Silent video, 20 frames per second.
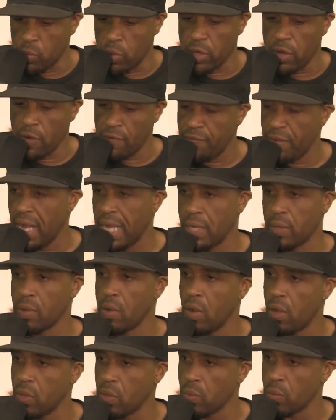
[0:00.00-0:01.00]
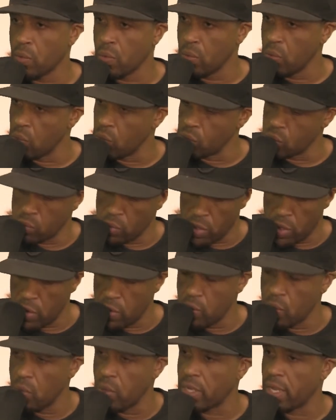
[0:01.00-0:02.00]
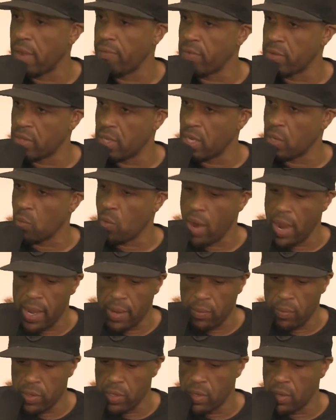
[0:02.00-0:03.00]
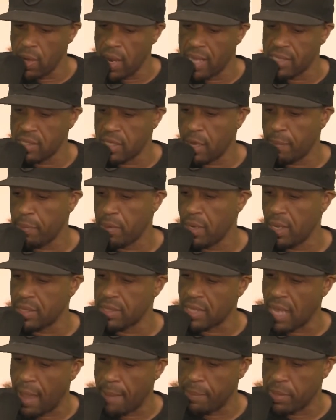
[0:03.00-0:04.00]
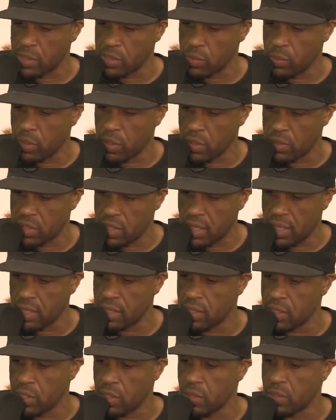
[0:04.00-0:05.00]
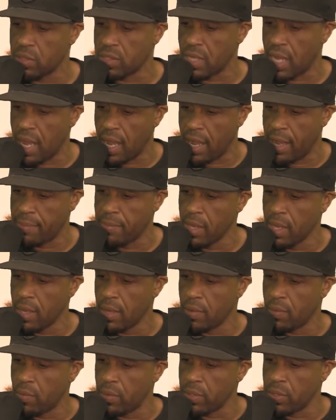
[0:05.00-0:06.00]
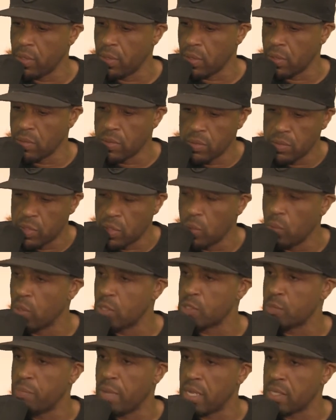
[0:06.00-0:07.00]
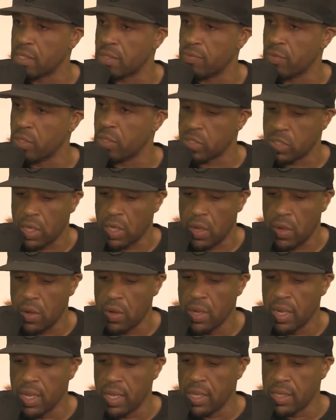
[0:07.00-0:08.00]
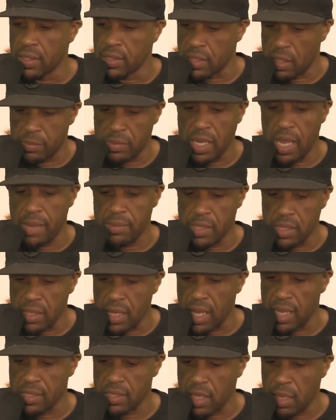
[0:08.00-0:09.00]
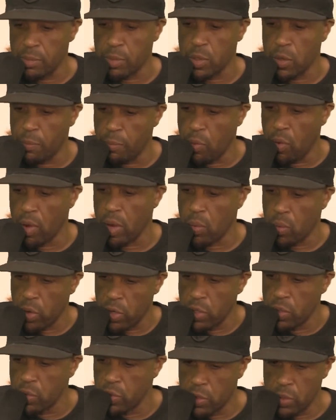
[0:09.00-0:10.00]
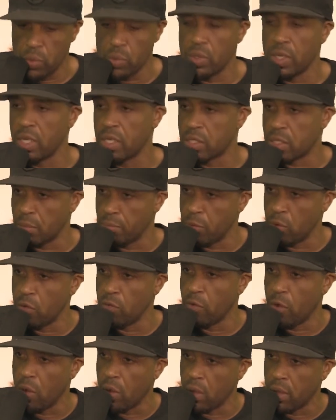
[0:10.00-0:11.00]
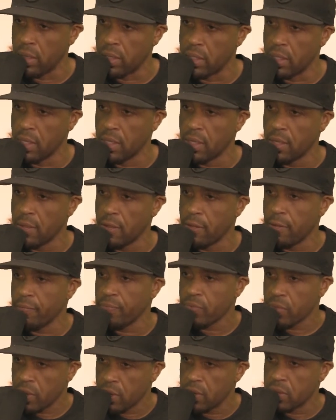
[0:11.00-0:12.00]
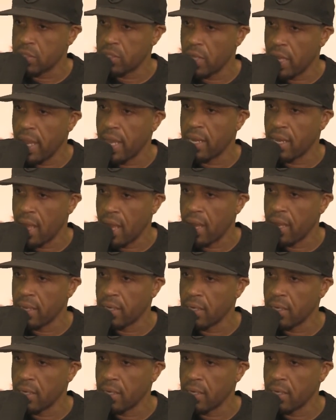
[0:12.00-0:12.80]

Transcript: when you're following all the rules, when you're doing everything right, when you're not stepping on topics, when you're sticking to your time, when you do what's best for the show, sometimes it does come to a point where you do need to move on to headline.